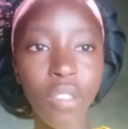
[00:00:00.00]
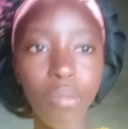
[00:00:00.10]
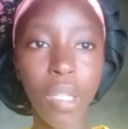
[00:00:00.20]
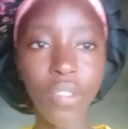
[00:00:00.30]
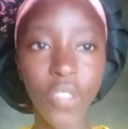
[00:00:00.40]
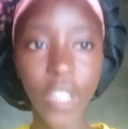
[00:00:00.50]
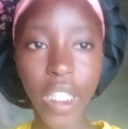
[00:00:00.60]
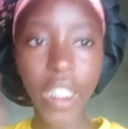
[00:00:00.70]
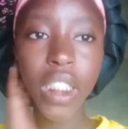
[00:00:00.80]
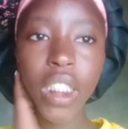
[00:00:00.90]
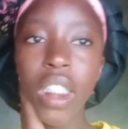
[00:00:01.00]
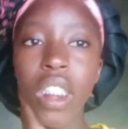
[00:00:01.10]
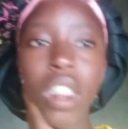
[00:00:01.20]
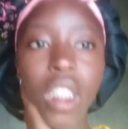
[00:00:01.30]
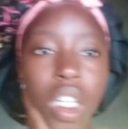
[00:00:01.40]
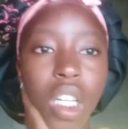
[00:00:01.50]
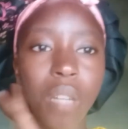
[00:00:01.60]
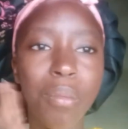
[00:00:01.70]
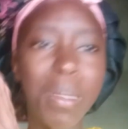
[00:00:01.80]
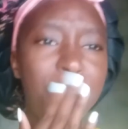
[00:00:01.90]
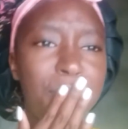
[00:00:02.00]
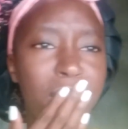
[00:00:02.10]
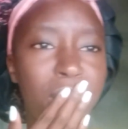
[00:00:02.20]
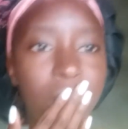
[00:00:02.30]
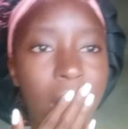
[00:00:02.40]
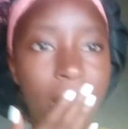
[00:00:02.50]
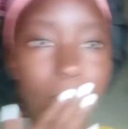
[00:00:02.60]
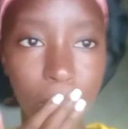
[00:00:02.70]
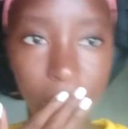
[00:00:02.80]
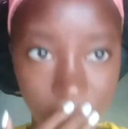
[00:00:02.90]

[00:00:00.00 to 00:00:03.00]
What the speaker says: on my face. My lips are so dry. Oh